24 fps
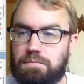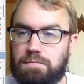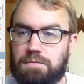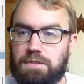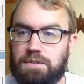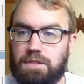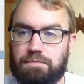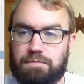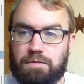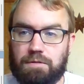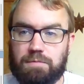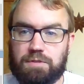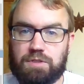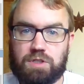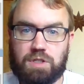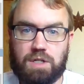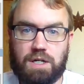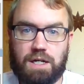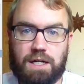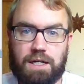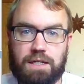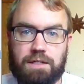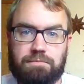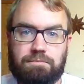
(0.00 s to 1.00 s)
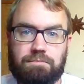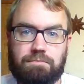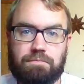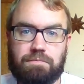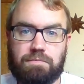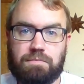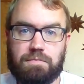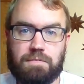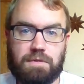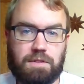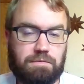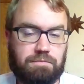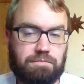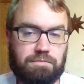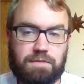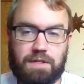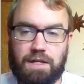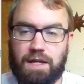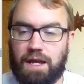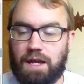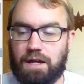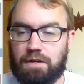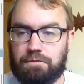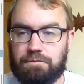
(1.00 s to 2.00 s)
give them a try. They
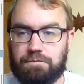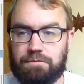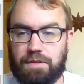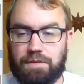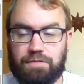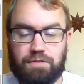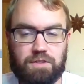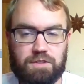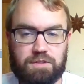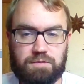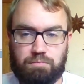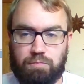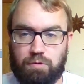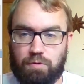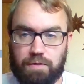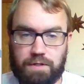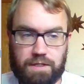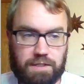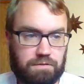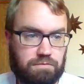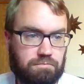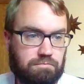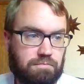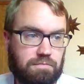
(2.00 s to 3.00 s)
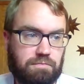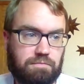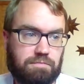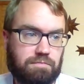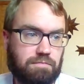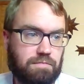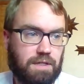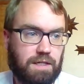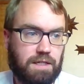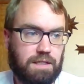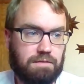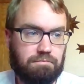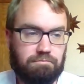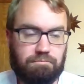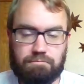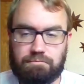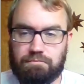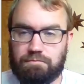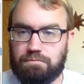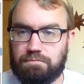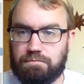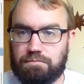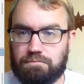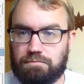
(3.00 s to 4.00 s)
have, at this point, like
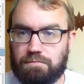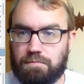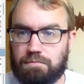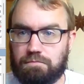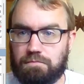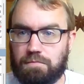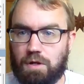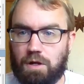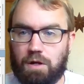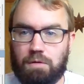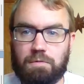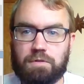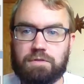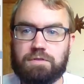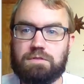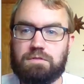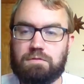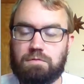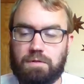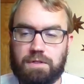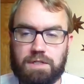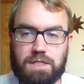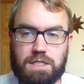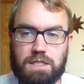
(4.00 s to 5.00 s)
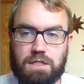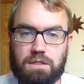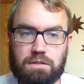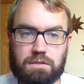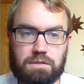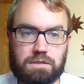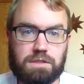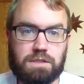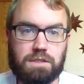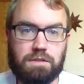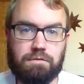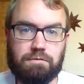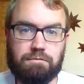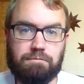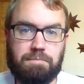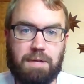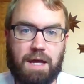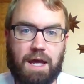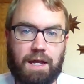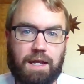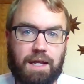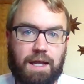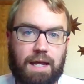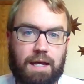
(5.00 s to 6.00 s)
almost 20 years of
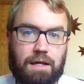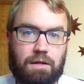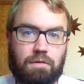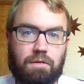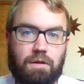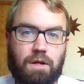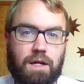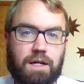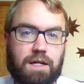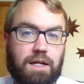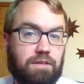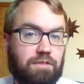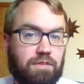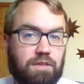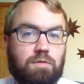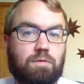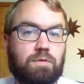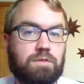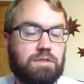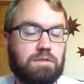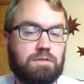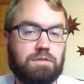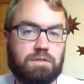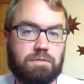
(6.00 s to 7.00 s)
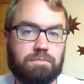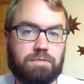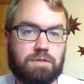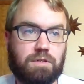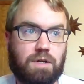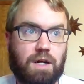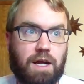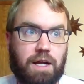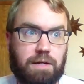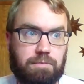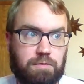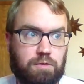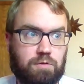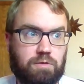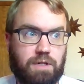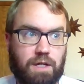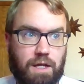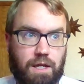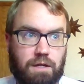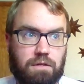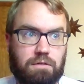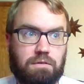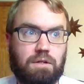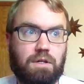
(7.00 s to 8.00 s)
back catalog. I think once you subscribe, you
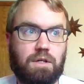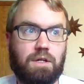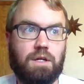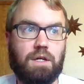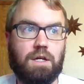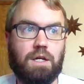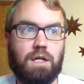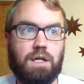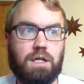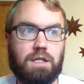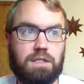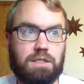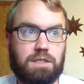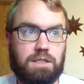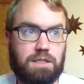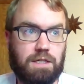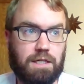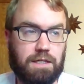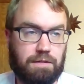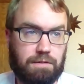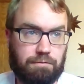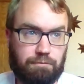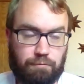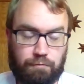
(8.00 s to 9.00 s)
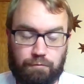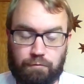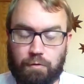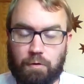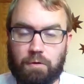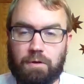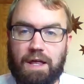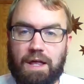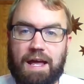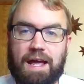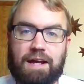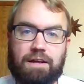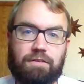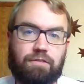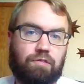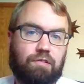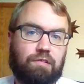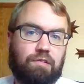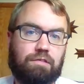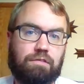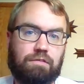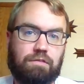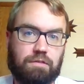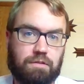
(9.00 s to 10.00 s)
can get full
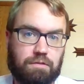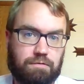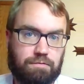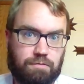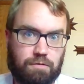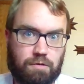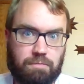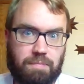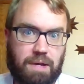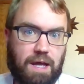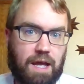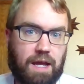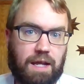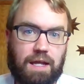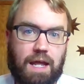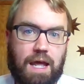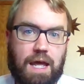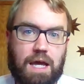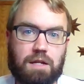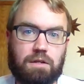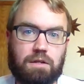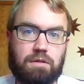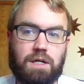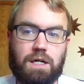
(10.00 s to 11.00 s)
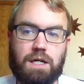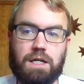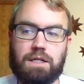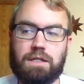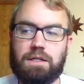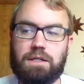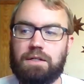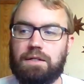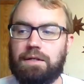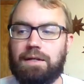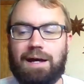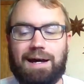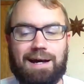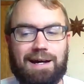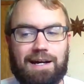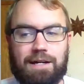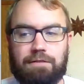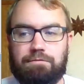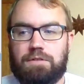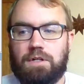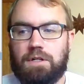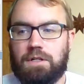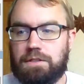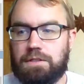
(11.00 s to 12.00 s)
access to the full back catalog.
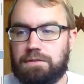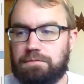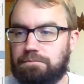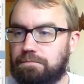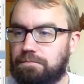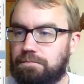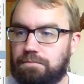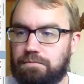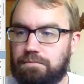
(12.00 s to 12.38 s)
I've done